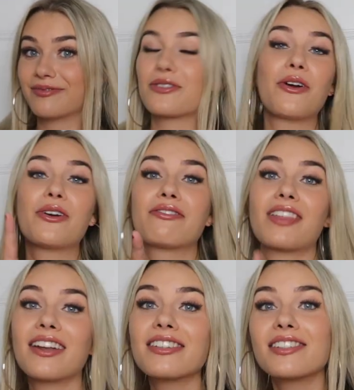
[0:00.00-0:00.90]
So if
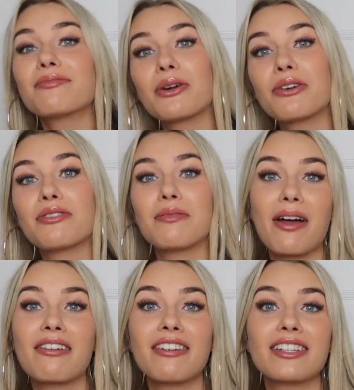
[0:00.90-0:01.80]
that doesn't prove that
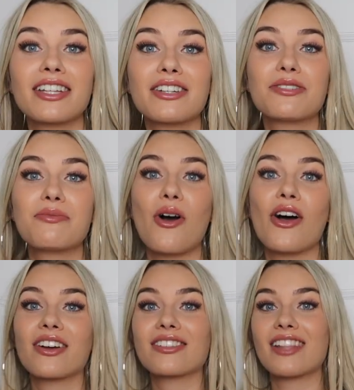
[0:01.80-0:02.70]
manifestation
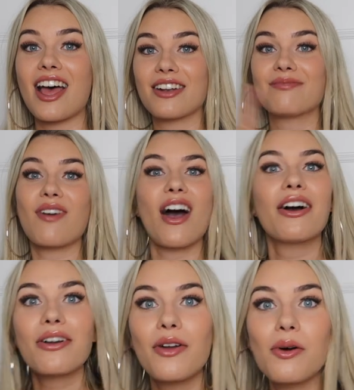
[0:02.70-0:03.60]
works, then
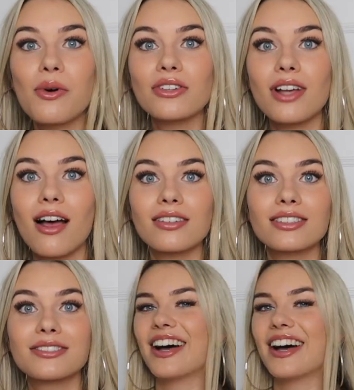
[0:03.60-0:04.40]
I don't know what does.